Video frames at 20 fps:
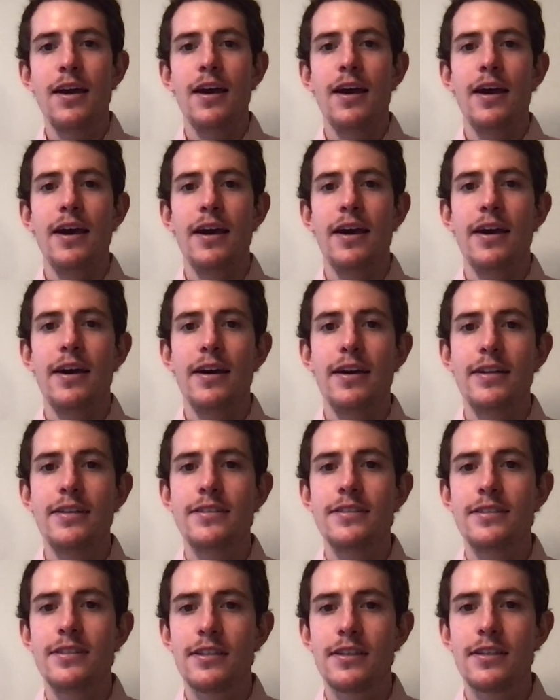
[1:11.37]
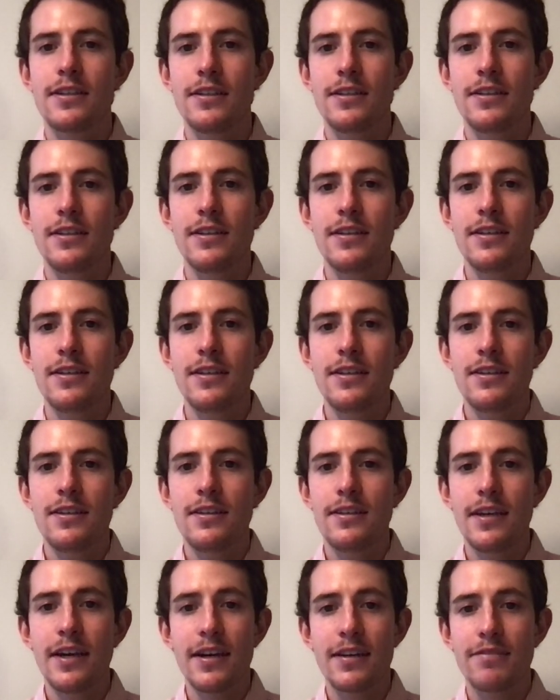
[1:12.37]
and
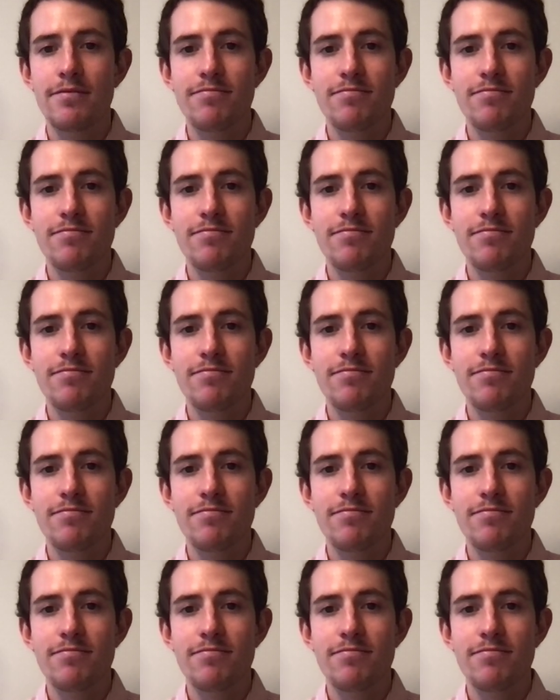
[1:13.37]
yeah,